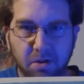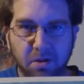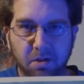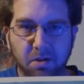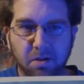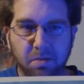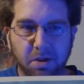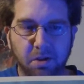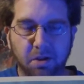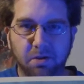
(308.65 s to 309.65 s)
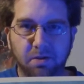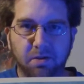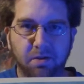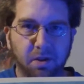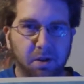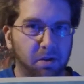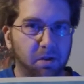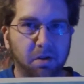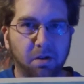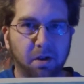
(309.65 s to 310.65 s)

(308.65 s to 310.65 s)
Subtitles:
but it is thicker,